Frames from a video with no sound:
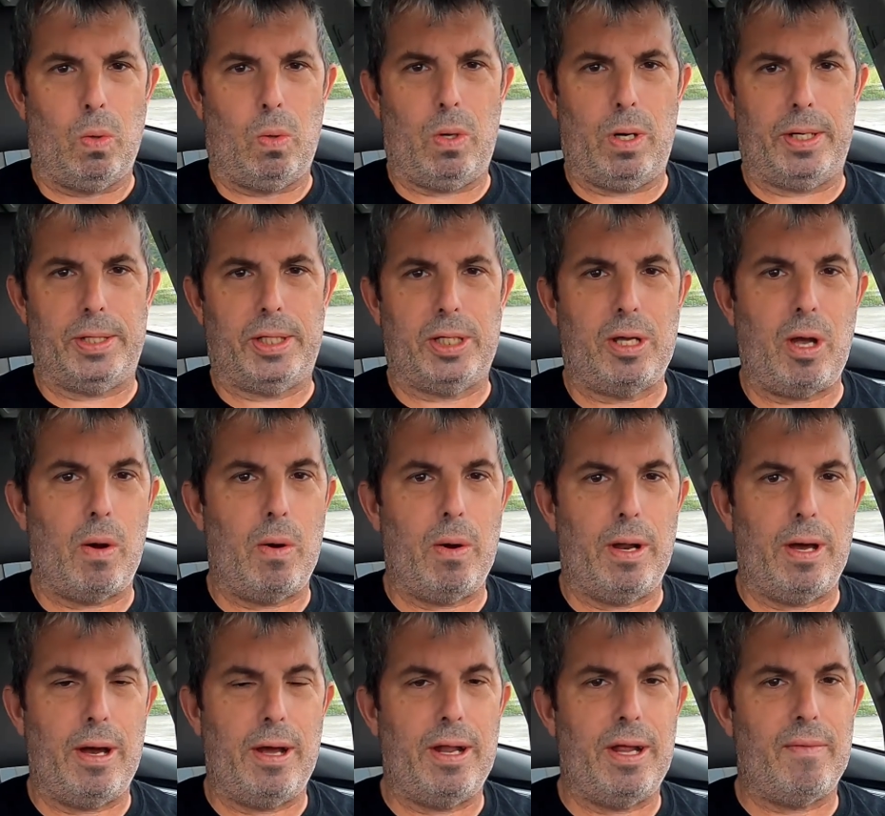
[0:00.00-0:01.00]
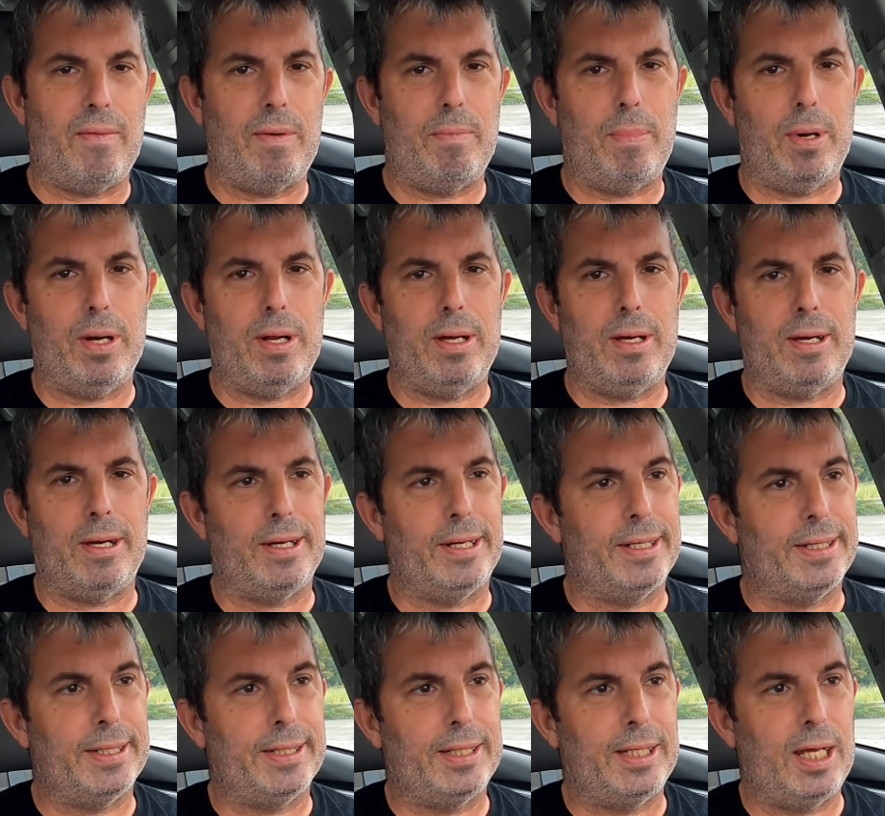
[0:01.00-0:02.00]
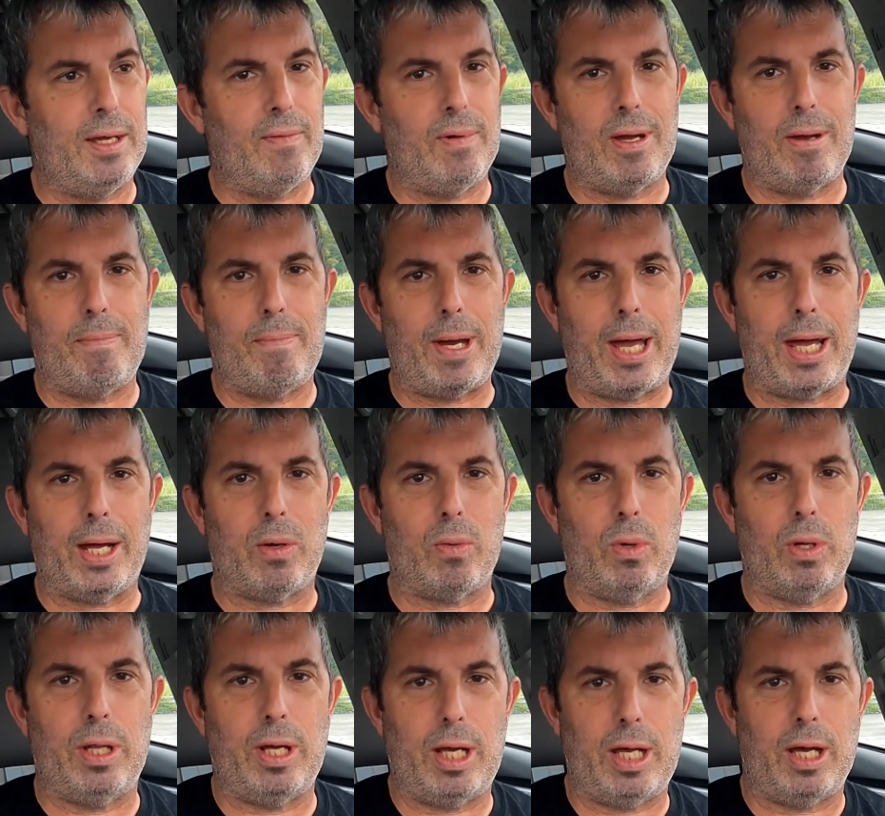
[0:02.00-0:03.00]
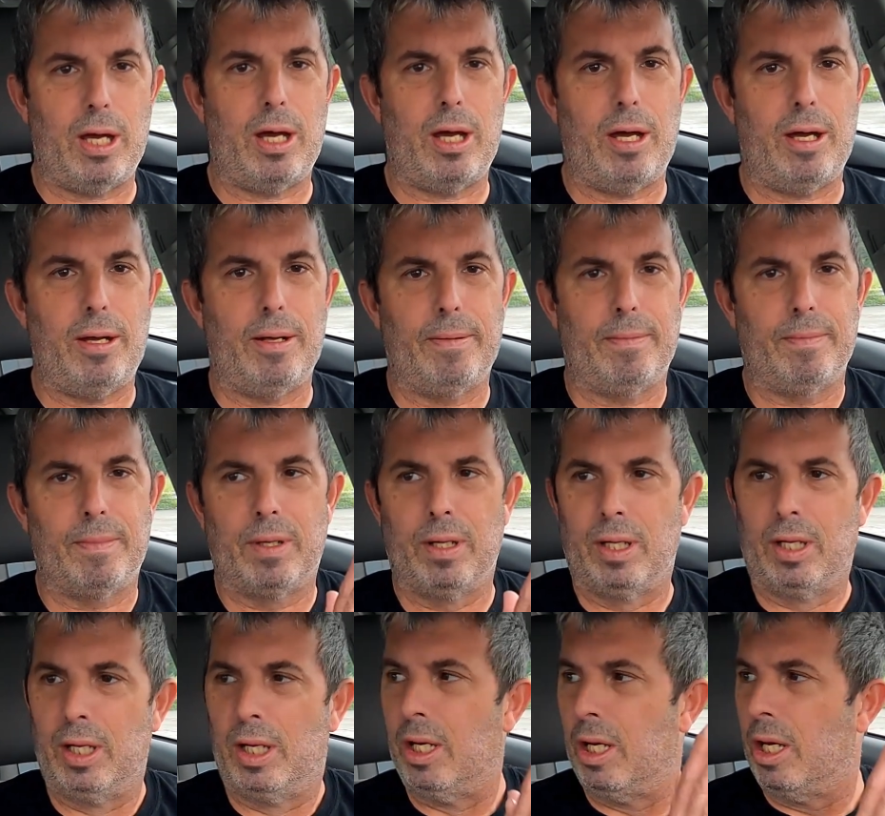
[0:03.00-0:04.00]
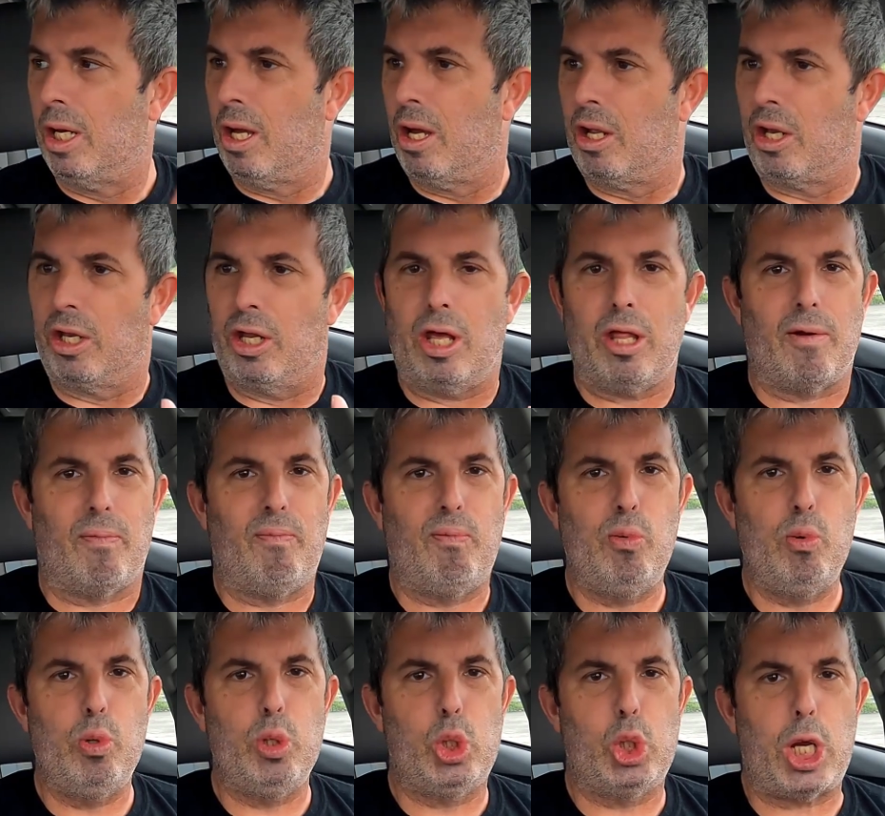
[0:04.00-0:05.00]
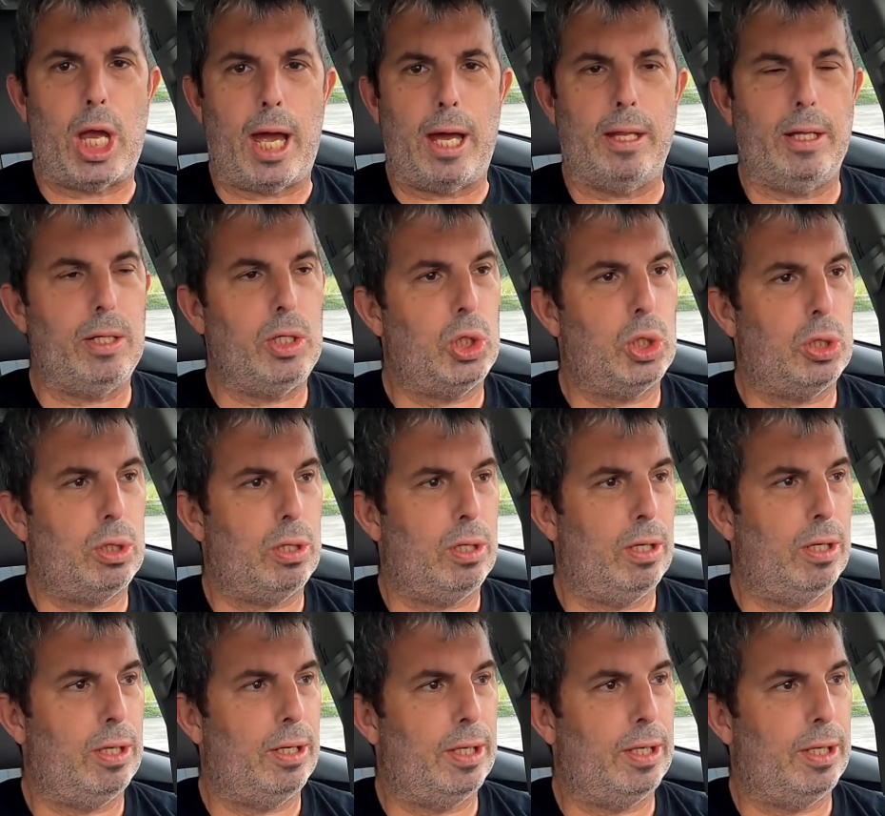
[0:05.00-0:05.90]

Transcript: What's going on everybody? Dave here back with a uh, another food challenge.